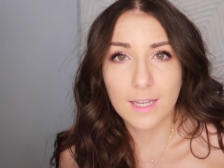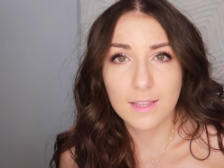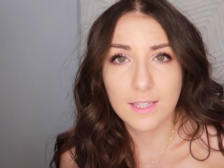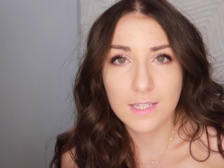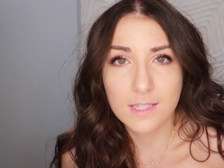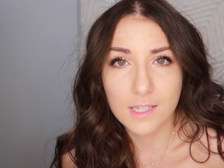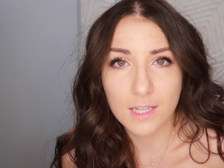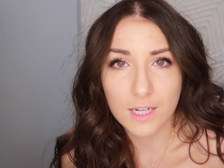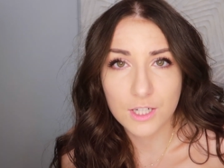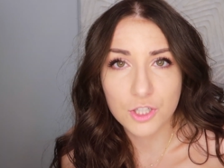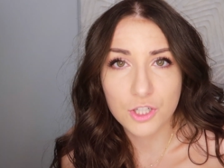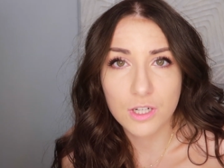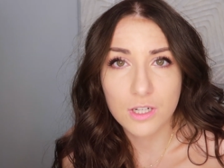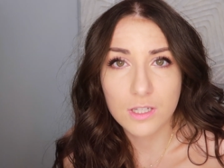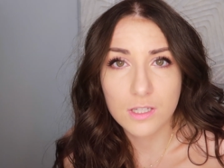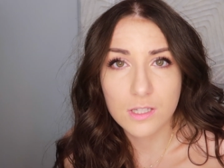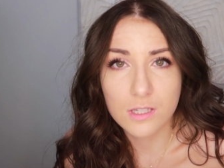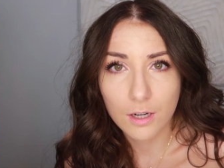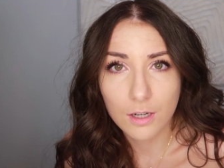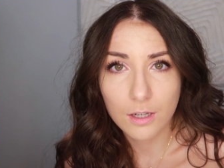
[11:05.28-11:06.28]
at these
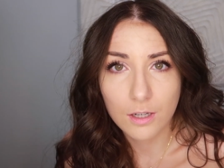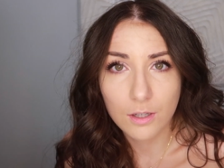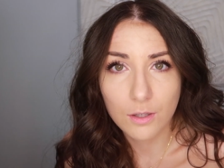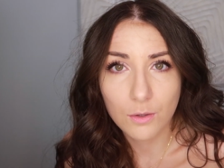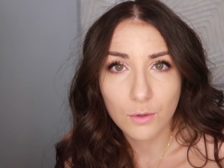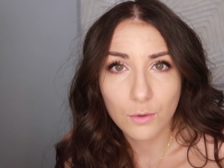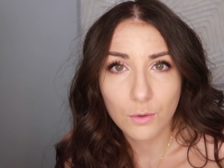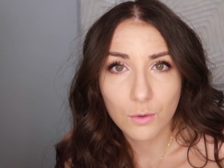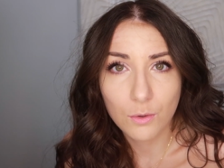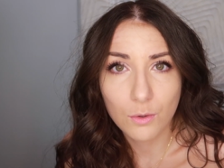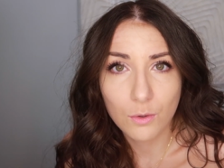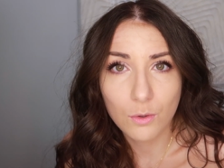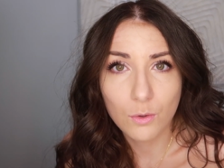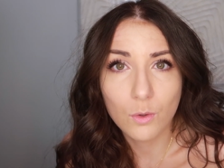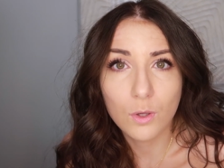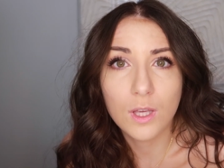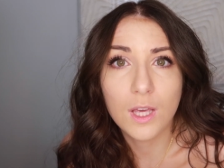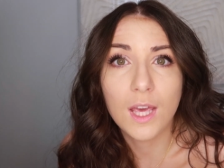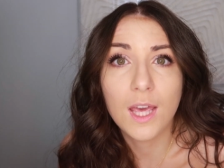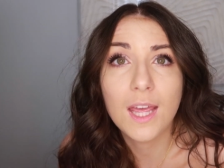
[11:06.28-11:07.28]
lashes. Are
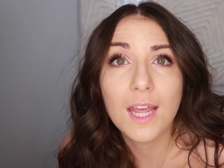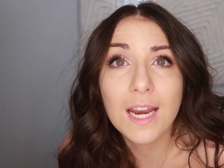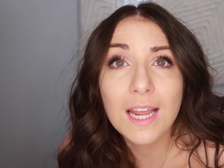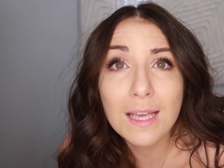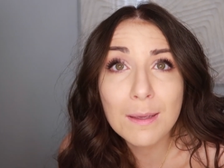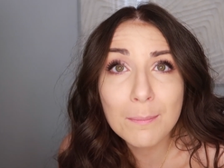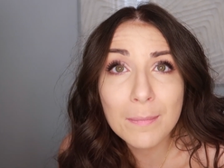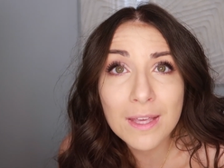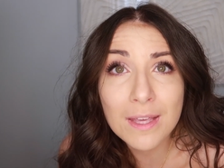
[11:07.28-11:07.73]
you kidding